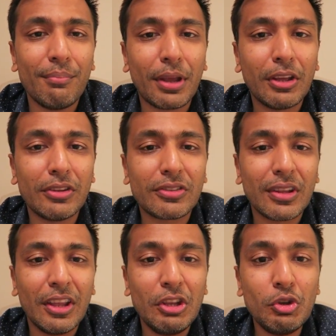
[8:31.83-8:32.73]

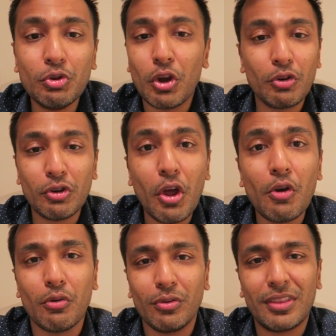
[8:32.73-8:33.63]
because you don't
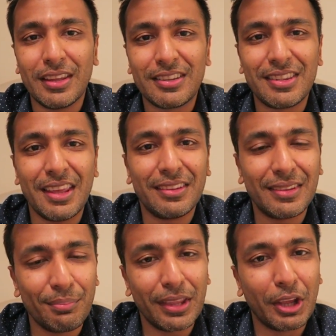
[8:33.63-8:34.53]
know that there's
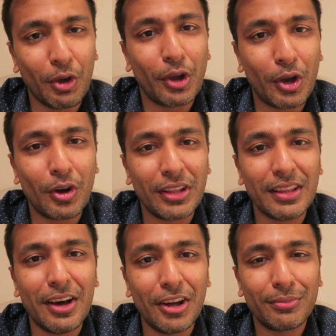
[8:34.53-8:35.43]
something going on in
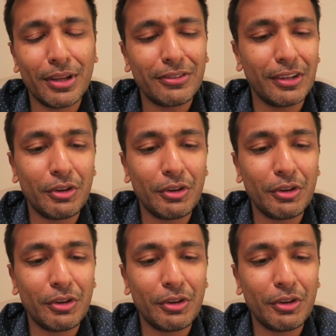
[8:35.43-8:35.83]
the heart muscle.